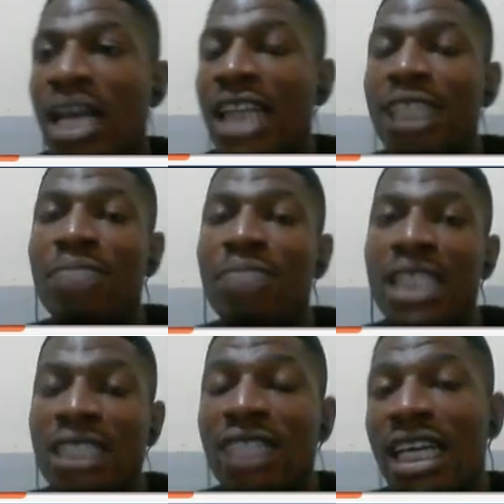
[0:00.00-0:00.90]
and they
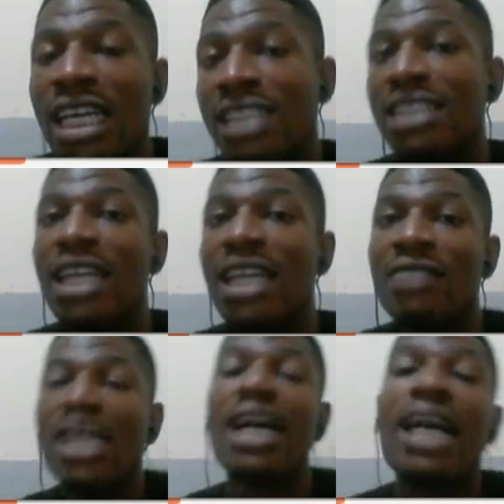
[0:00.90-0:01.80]
believe they can
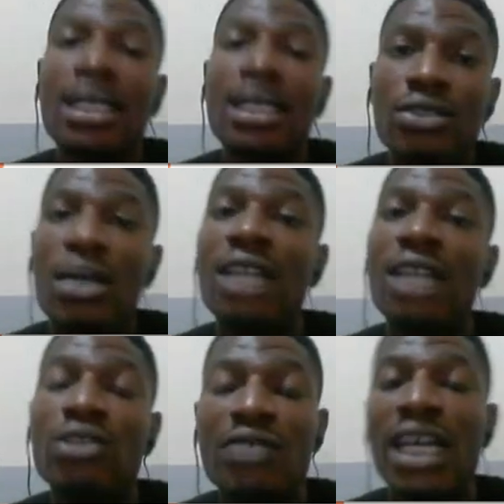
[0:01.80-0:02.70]
serve their ads or
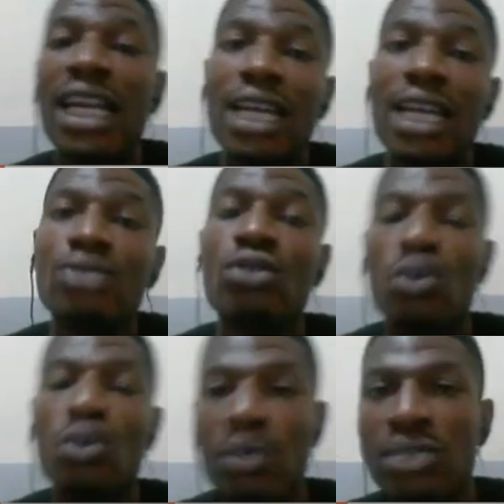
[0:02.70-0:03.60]
ads of their client on
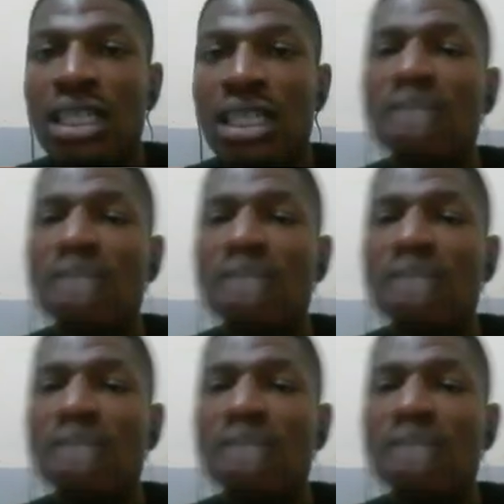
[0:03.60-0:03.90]
your website.